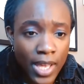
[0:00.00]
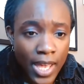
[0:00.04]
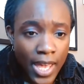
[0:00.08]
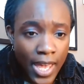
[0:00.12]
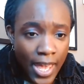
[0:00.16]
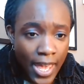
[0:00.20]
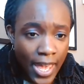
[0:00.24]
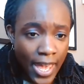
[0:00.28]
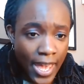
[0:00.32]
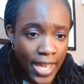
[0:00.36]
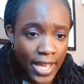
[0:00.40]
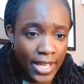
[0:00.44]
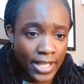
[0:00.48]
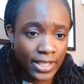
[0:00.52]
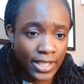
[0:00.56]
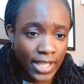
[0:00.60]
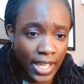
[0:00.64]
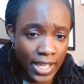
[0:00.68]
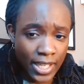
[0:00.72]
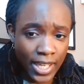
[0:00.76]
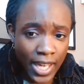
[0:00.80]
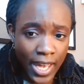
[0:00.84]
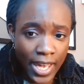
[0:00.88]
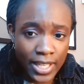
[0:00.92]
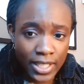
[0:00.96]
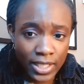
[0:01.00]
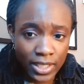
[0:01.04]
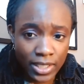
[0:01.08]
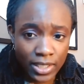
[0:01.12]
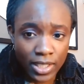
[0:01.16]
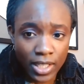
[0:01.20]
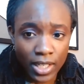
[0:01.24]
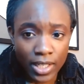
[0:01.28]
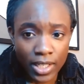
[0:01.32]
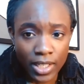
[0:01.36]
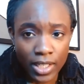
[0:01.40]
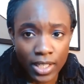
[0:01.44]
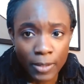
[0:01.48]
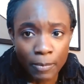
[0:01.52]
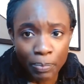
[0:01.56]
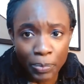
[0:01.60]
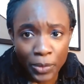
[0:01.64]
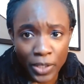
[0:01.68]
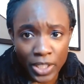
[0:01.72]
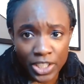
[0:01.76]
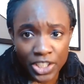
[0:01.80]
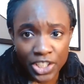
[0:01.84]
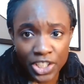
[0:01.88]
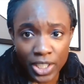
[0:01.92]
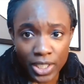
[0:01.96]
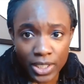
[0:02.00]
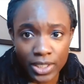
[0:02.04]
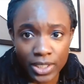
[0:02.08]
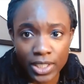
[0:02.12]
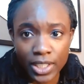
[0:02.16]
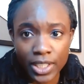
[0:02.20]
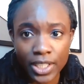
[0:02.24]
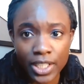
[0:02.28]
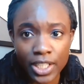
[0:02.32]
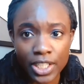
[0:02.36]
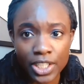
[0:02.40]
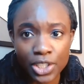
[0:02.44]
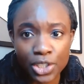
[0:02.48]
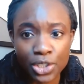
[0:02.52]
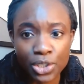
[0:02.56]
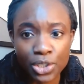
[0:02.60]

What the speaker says: as a case study just to get